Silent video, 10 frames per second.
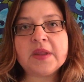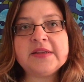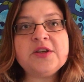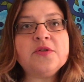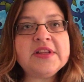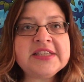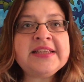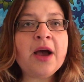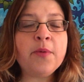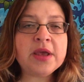So this is
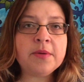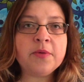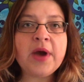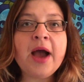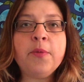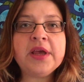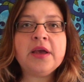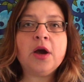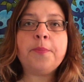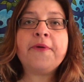how
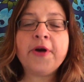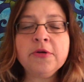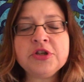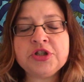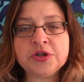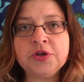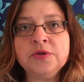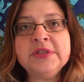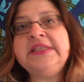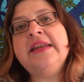we approach
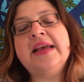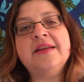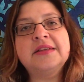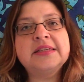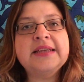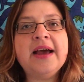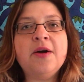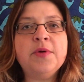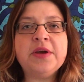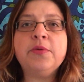goal setting, and this is
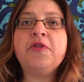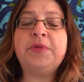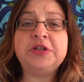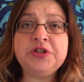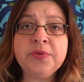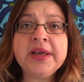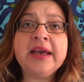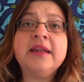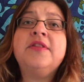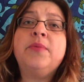how we've been doing
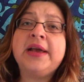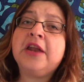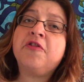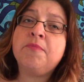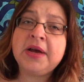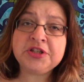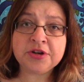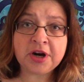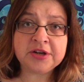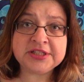it, and then we kind of
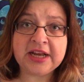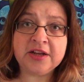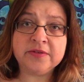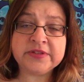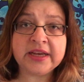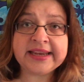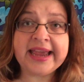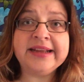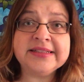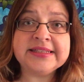measure ourselves
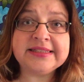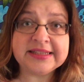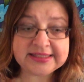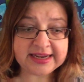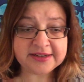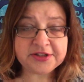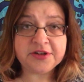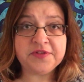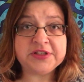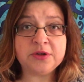against the standard
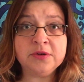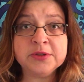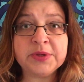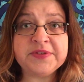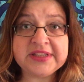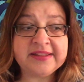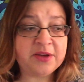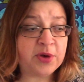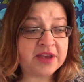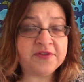of these goals we've set
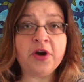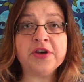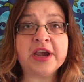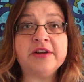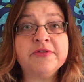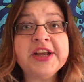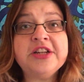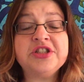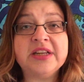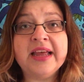that we have not yet
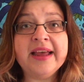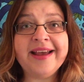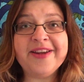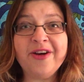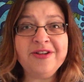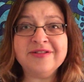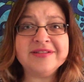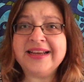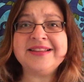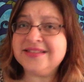reached, and it
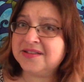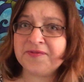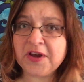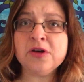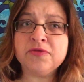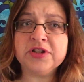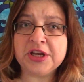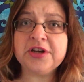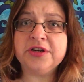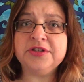all like doesn't feel
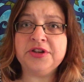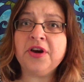really good,